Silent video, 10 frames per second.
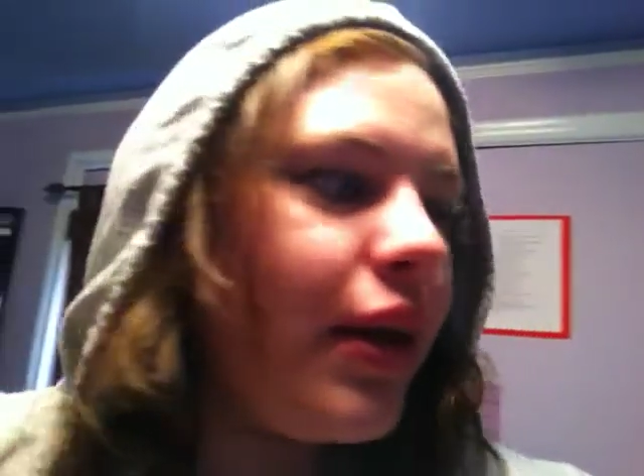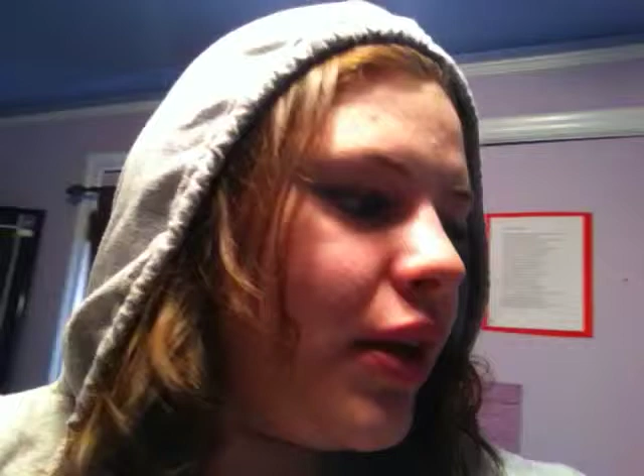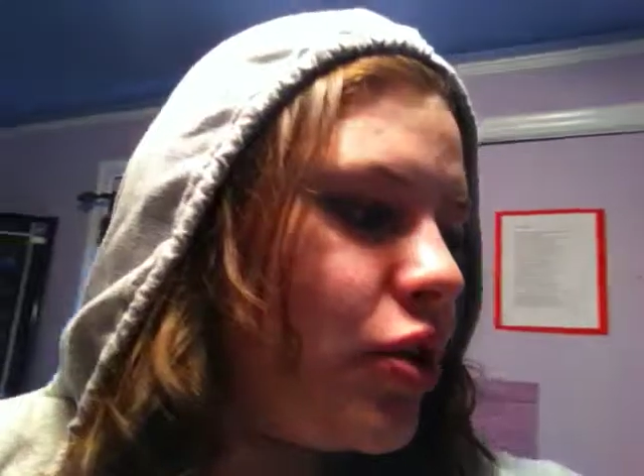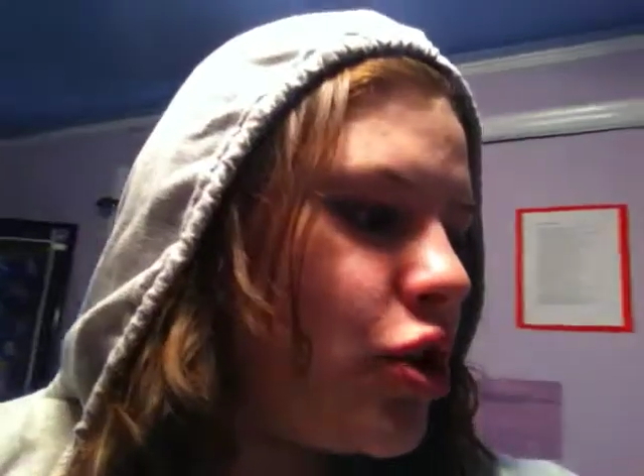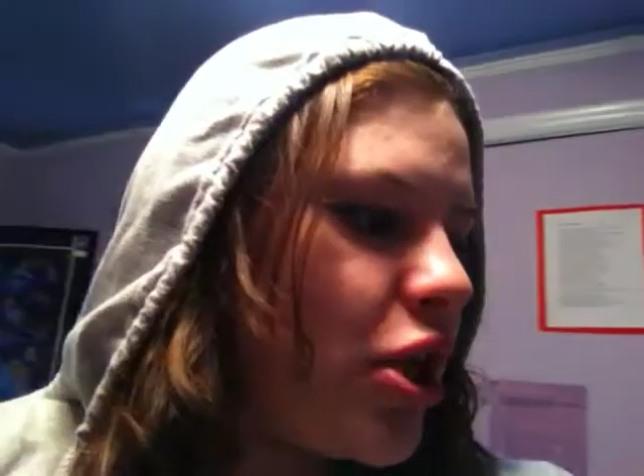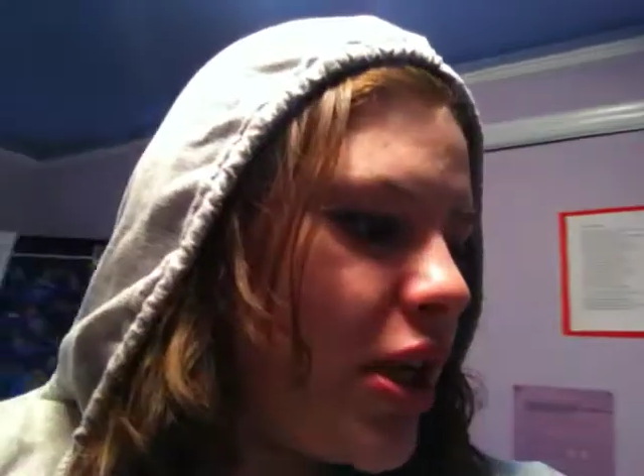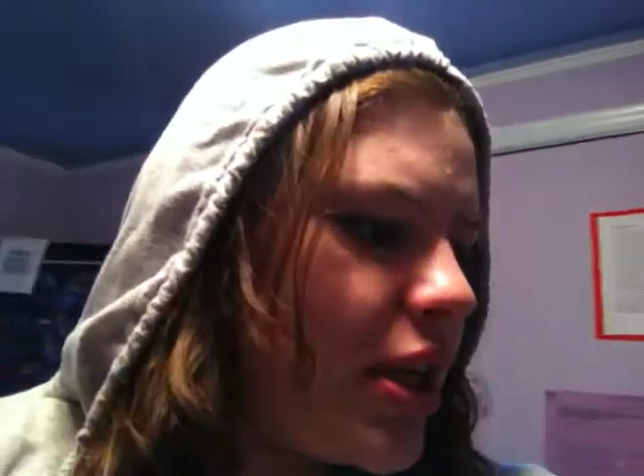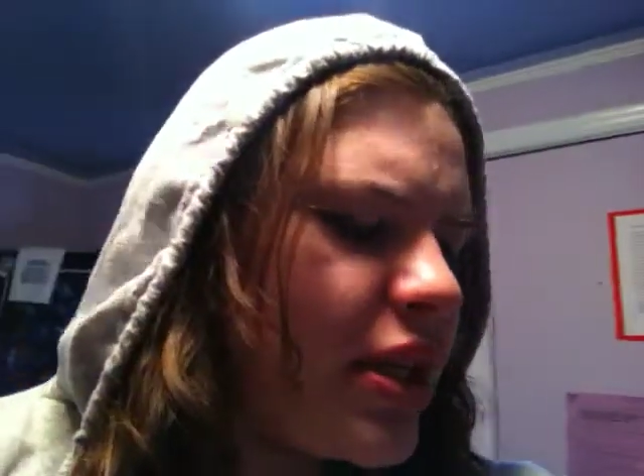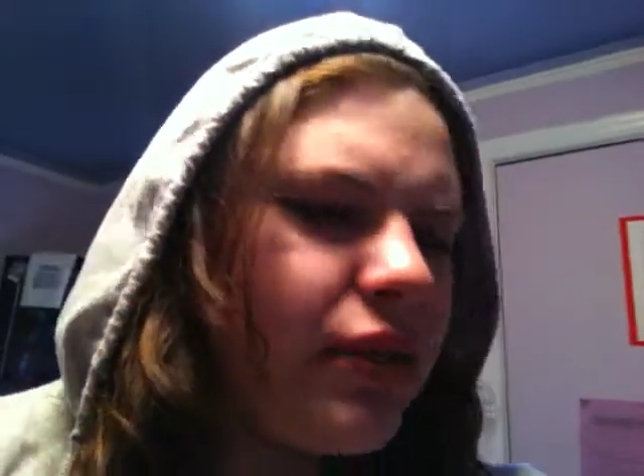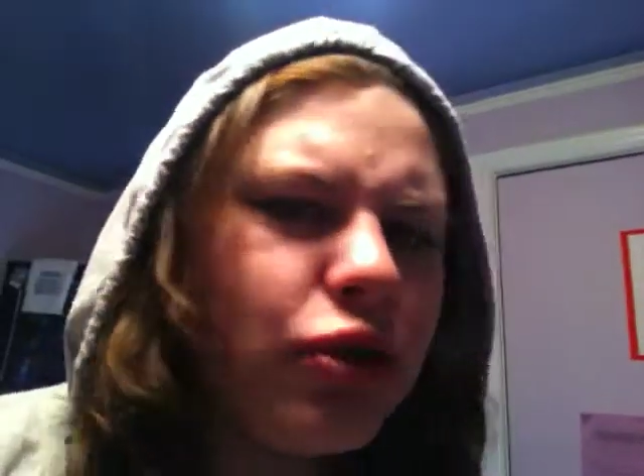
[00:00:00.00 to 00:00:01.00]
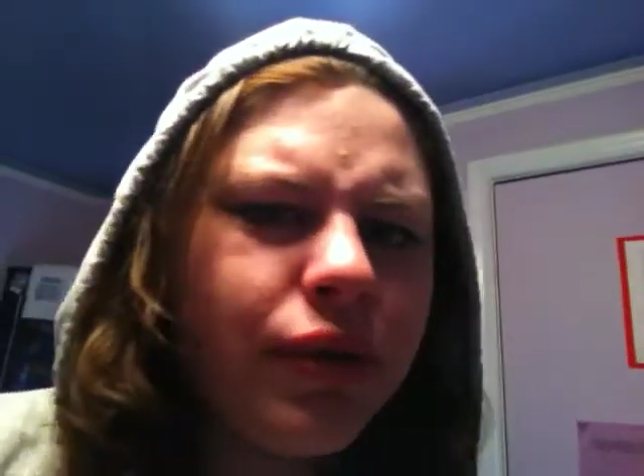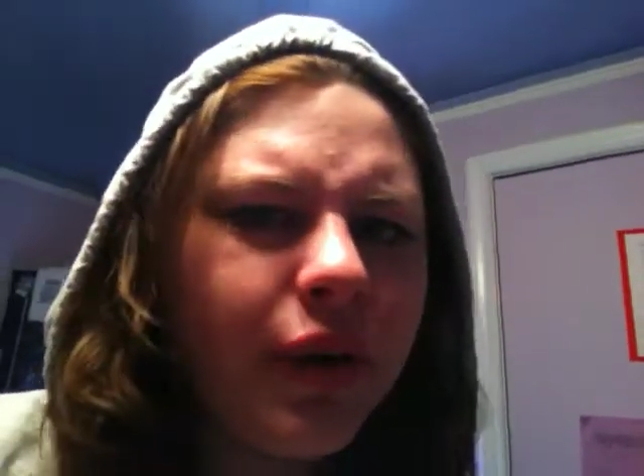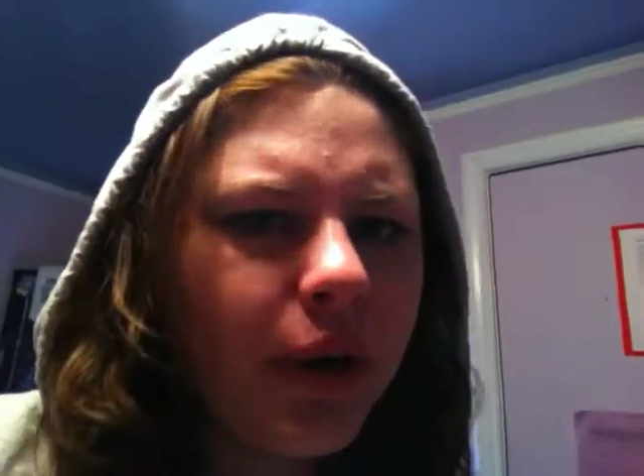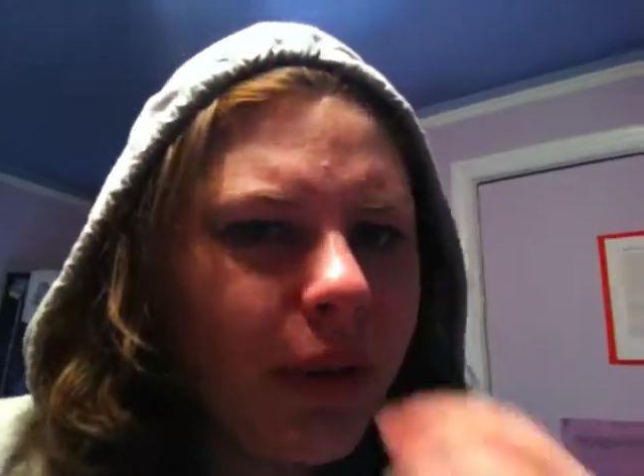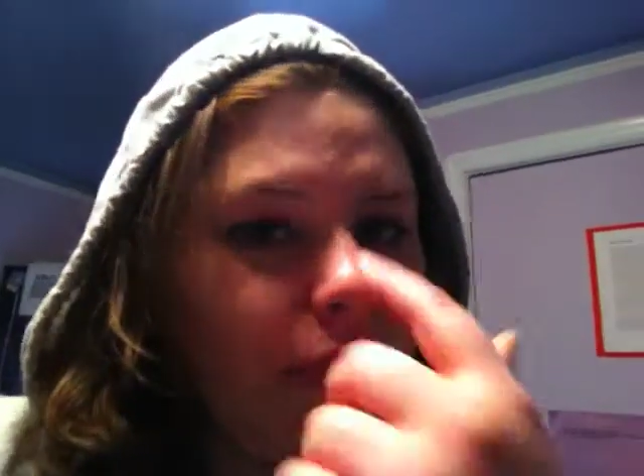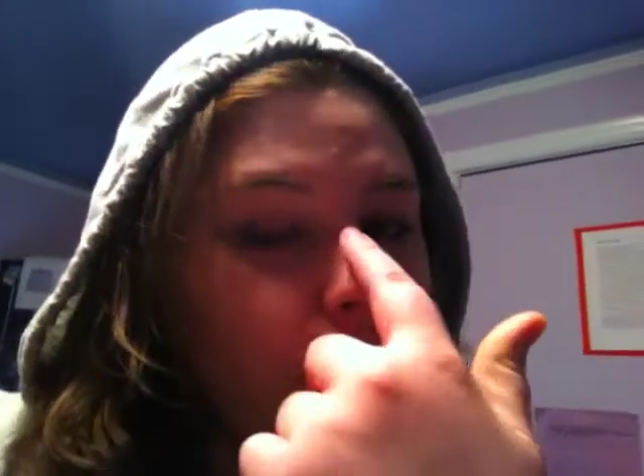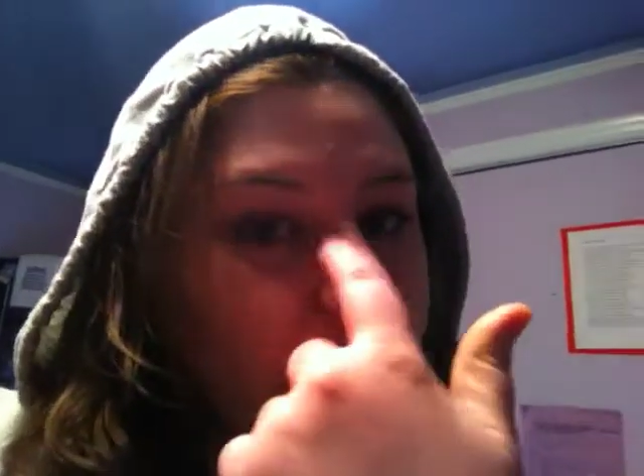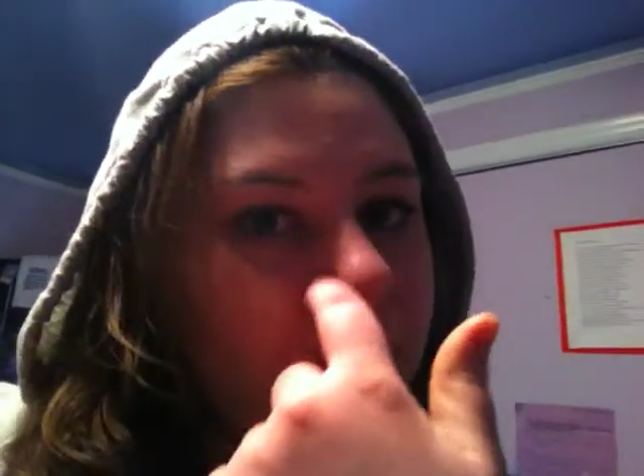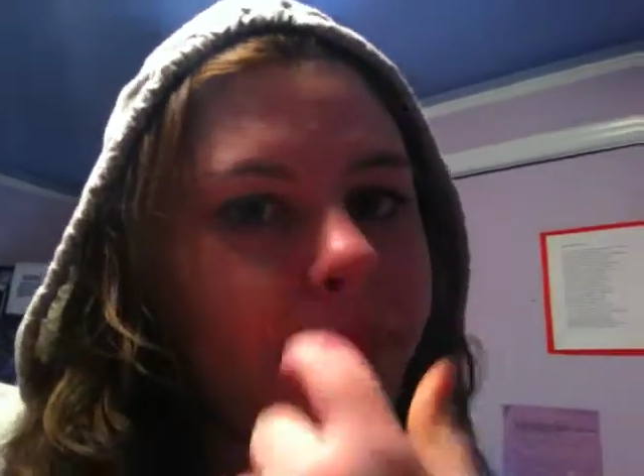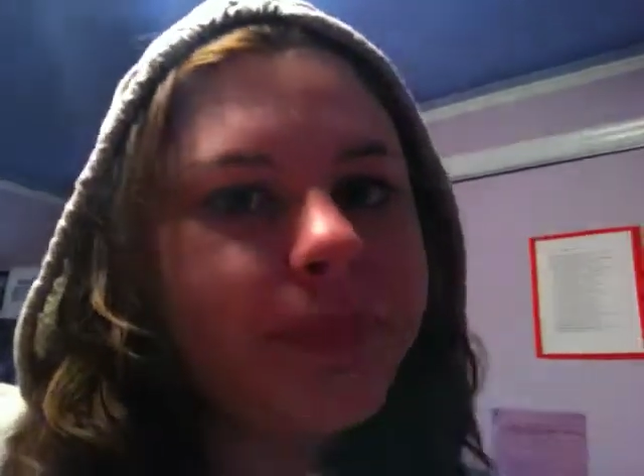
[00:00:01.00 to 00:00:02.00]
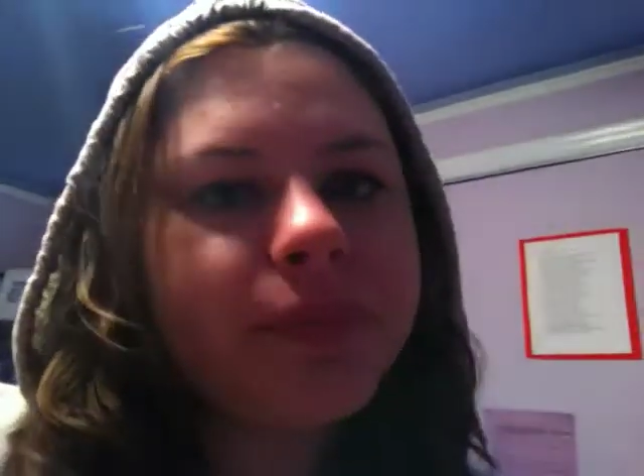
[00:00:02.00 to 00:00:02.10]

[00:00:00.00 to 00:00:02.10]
Uh, she doesn't live too far away from me,